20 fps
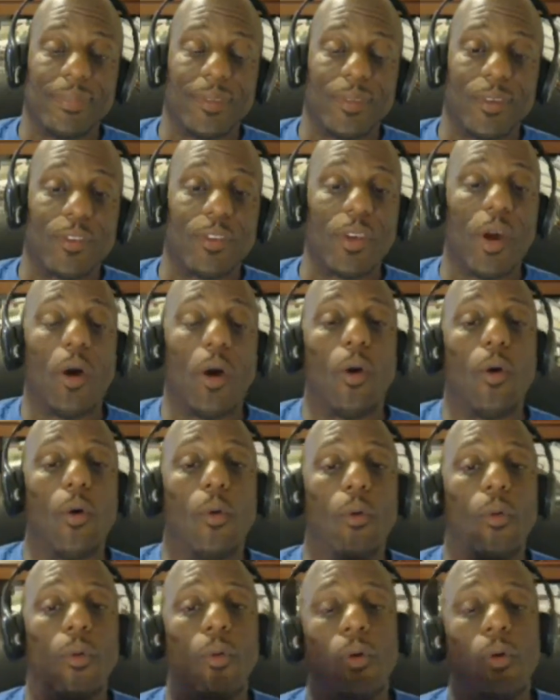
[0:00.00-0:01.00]

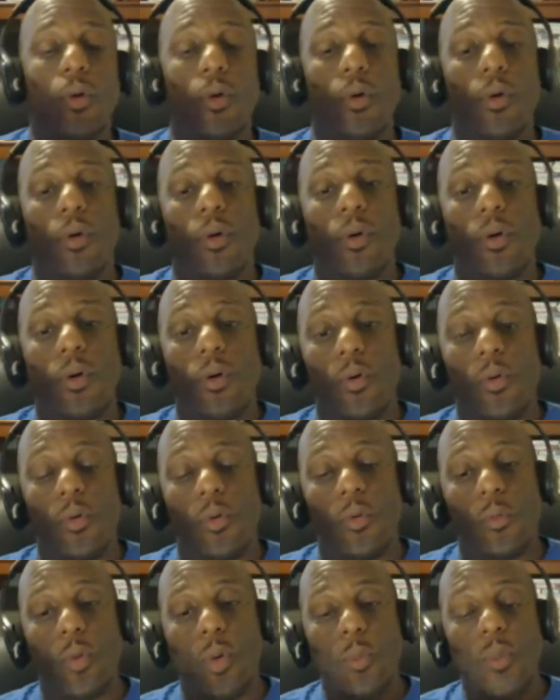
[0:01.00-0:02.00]
So
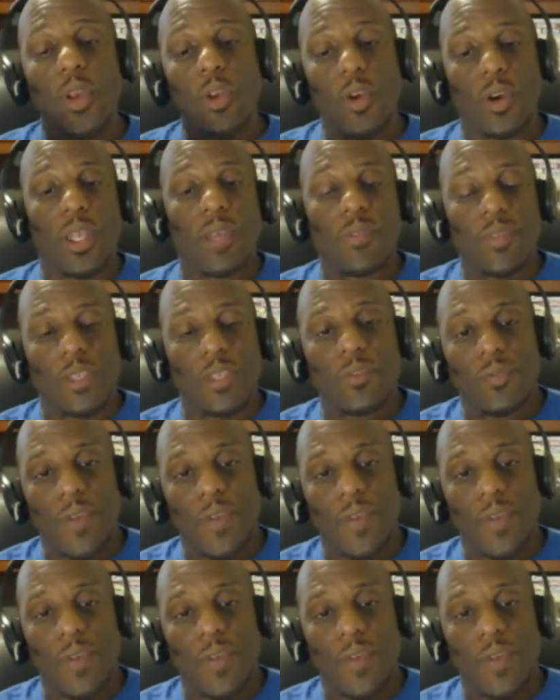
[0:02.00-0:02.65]
when we look at this